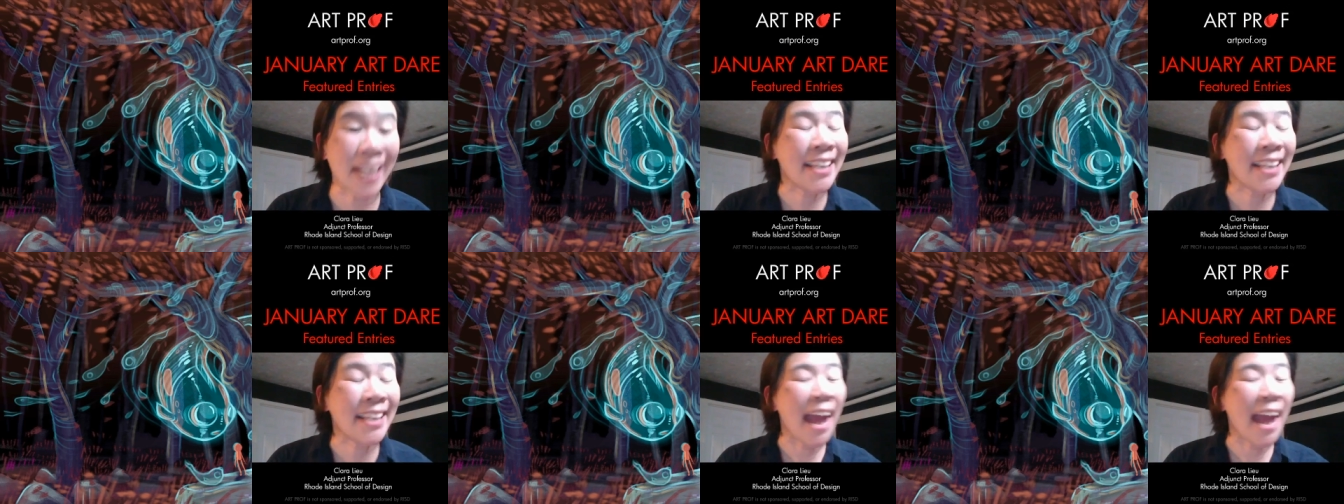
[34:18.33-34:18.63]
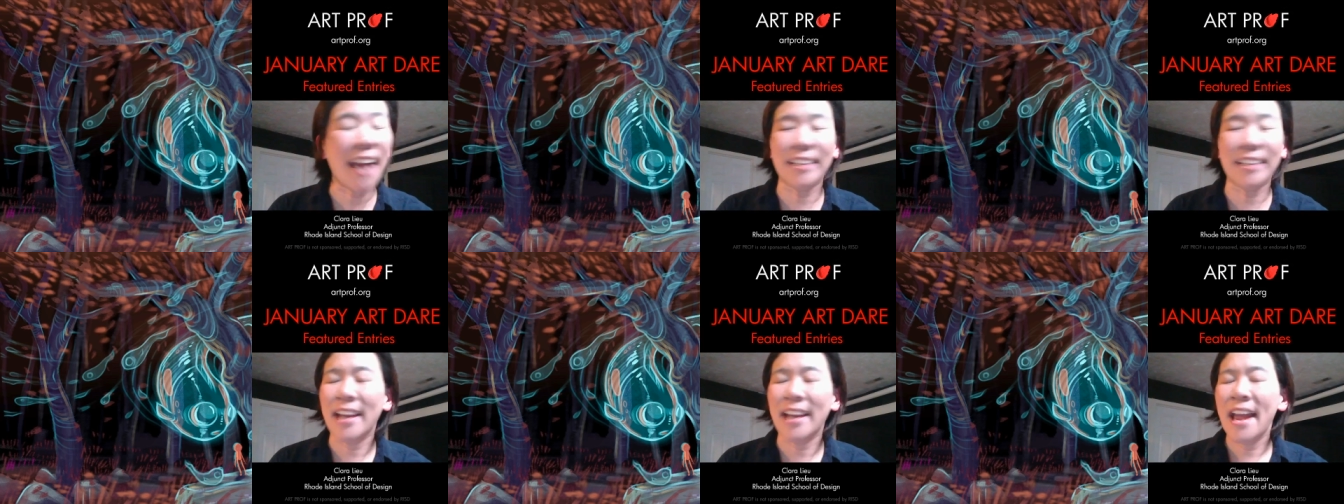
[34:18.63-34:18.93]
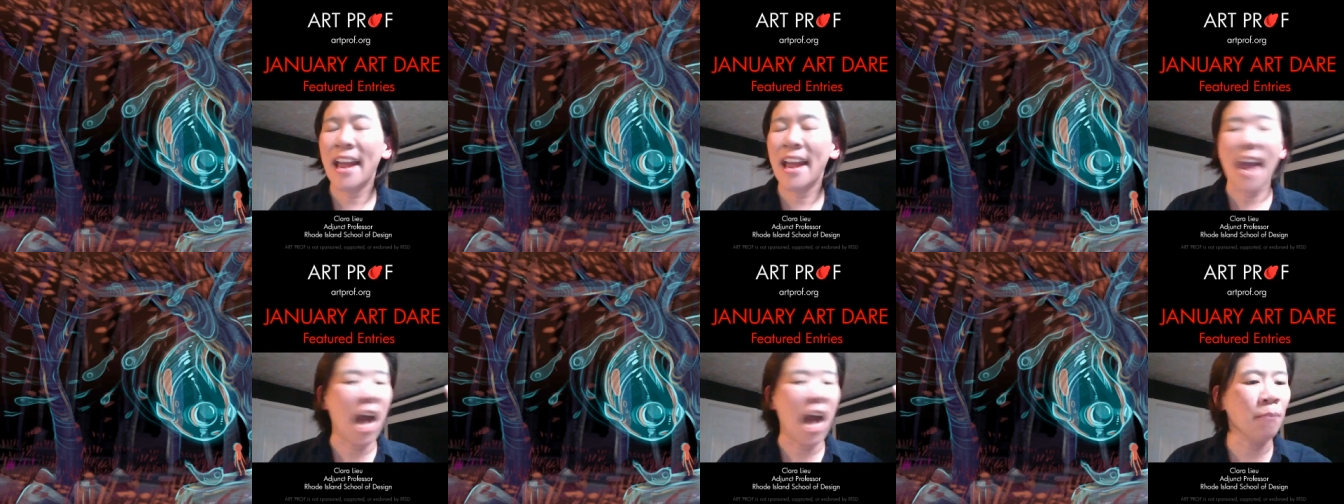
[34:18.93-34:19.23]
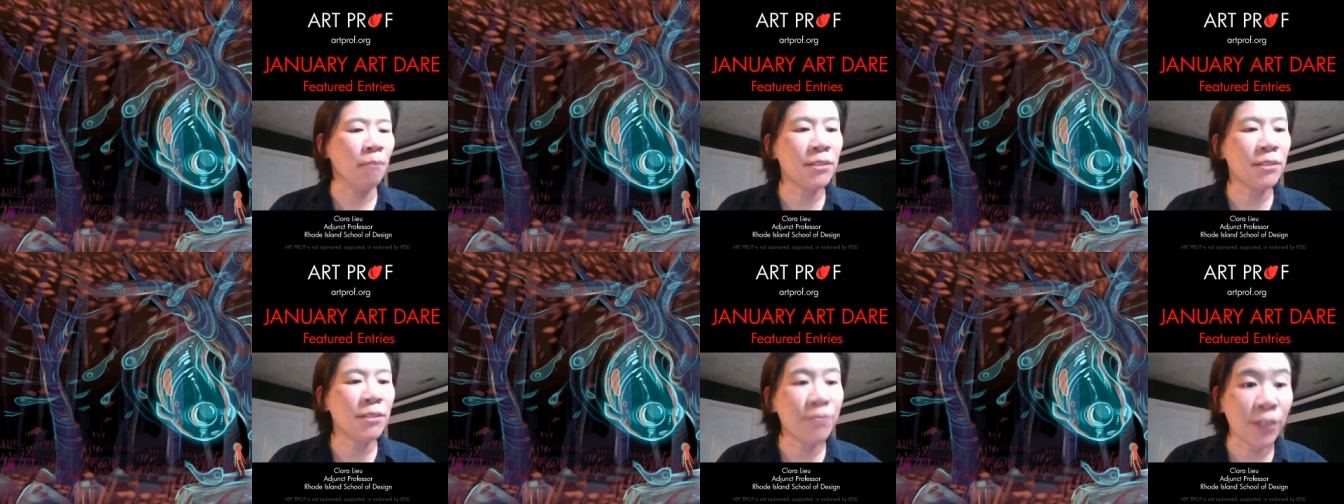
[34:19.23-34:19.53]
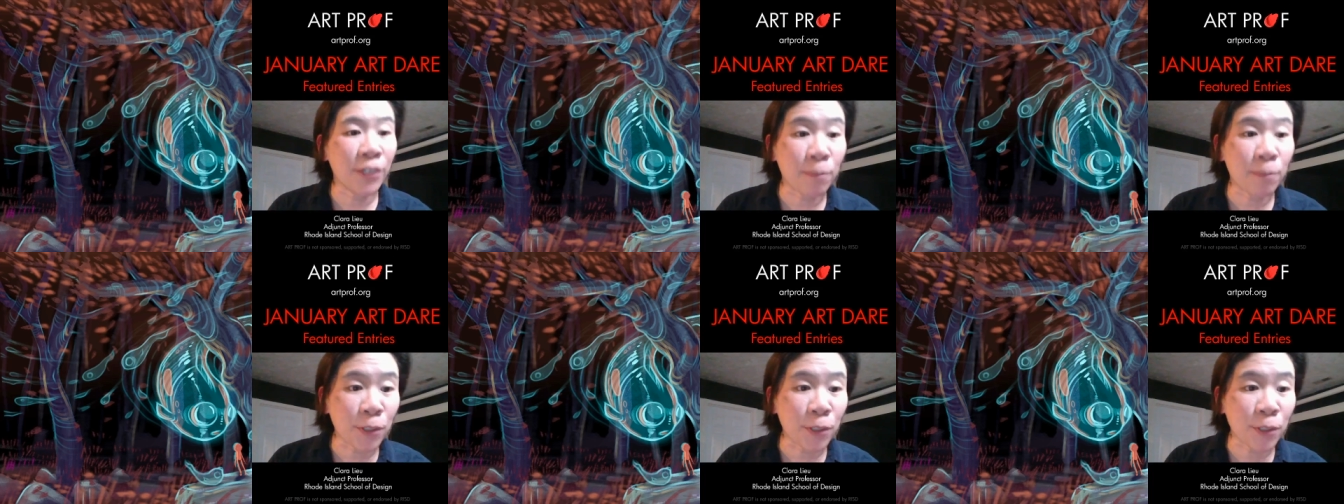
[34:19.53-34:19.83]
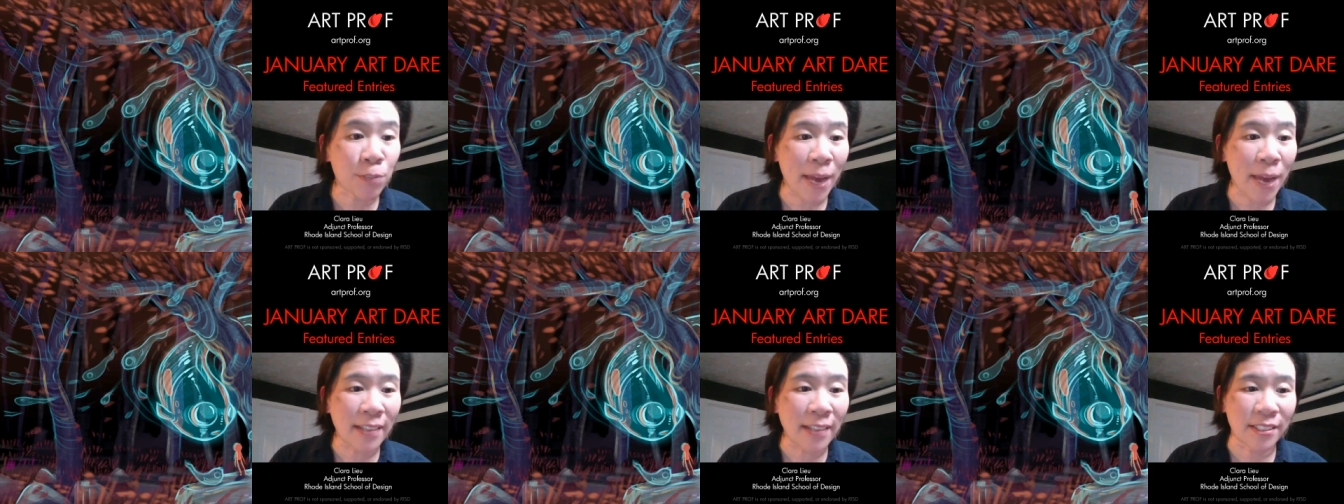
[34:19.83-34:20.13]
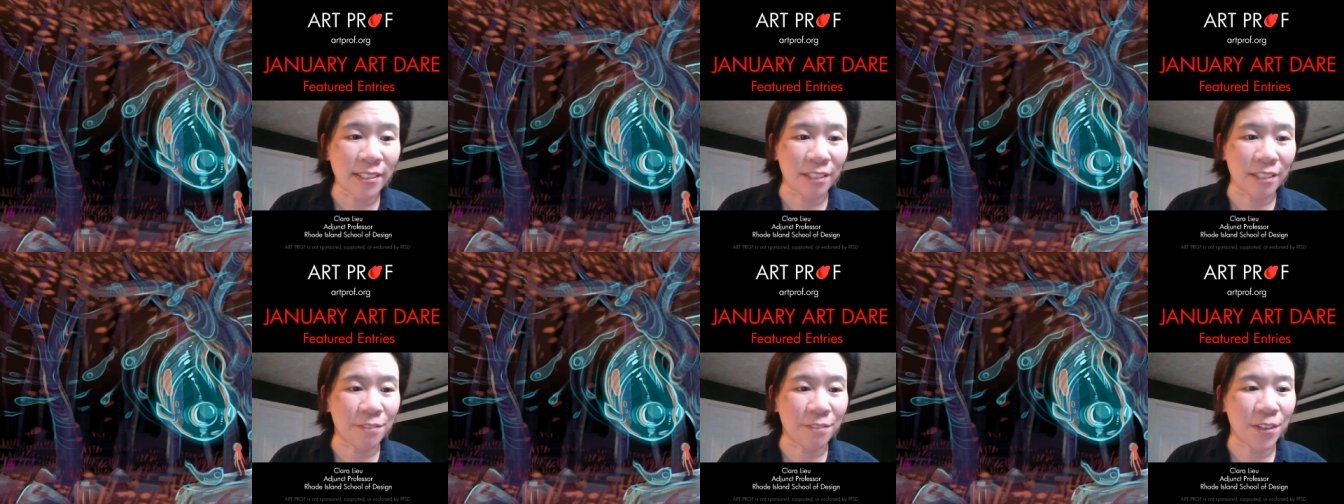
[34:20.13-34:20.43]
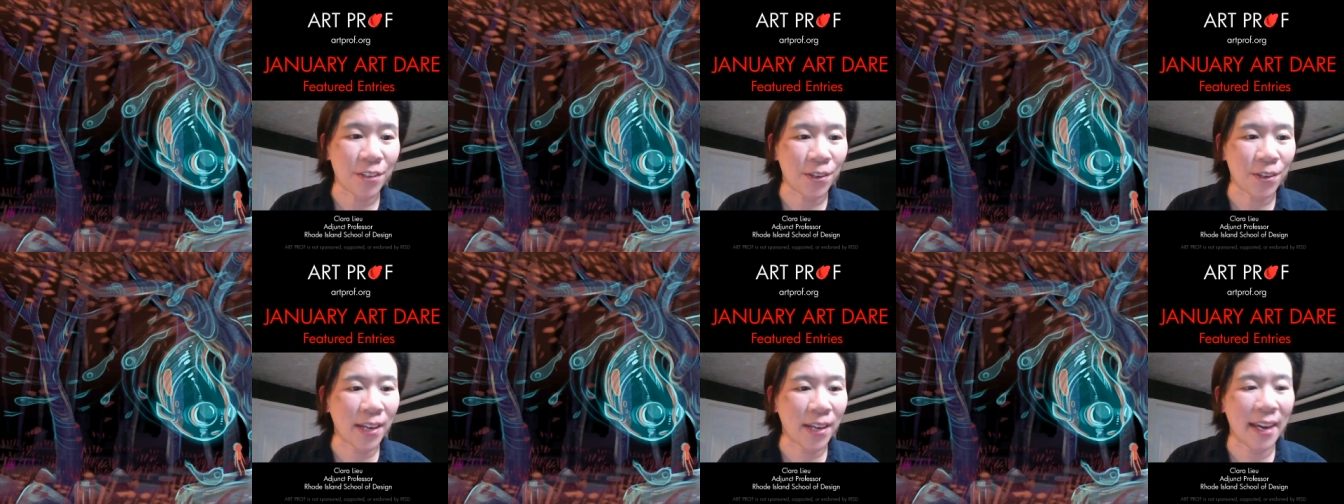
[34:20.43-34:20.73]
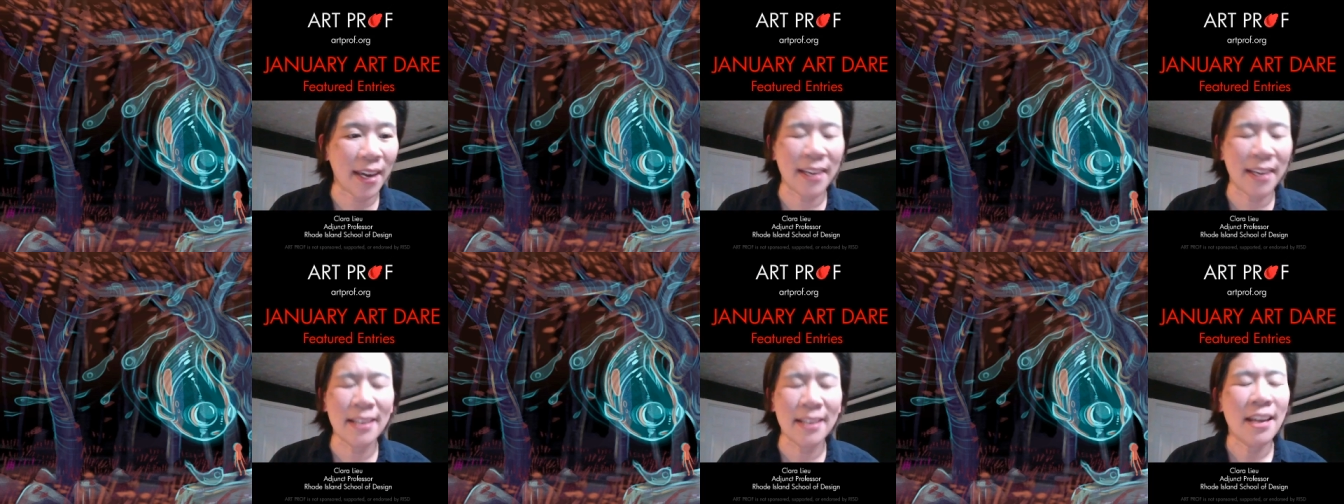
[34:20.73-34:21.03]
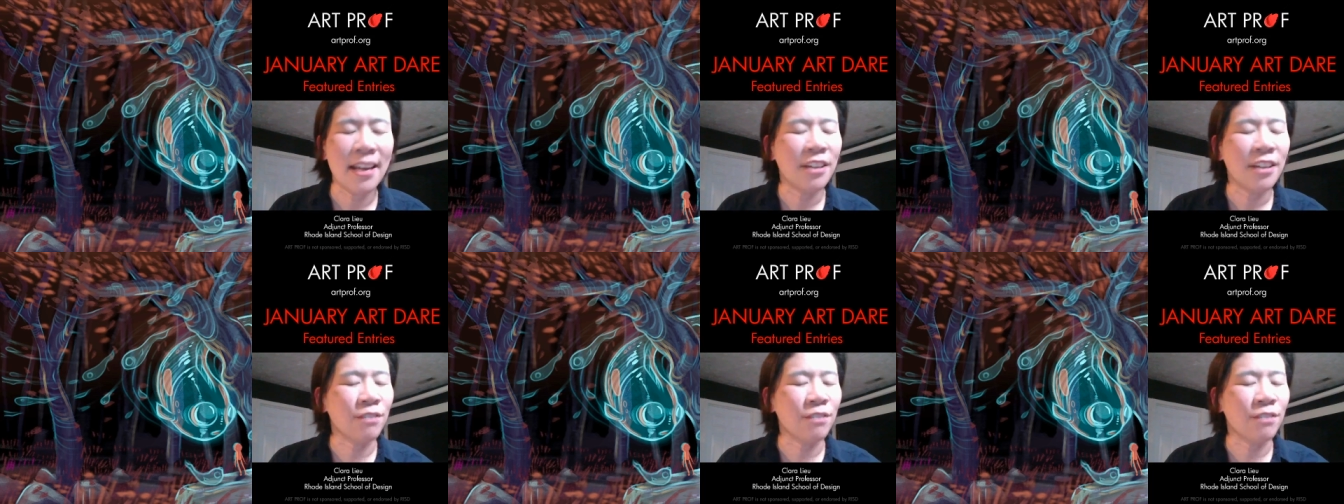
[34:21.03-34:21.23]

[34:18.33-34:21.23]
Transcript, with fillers: Again, atmospheric perspective, okay?